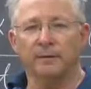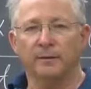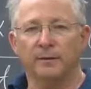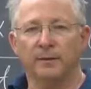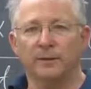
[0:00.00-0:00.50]

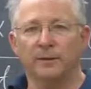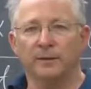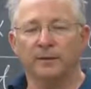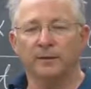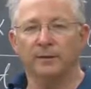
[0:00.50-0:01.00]
assignments to
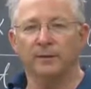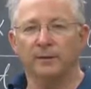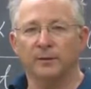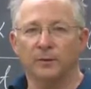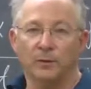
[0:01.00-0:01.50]
P and Q that
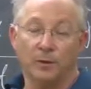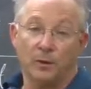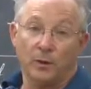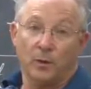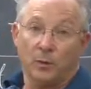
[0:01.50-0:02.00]
will make the whole thing.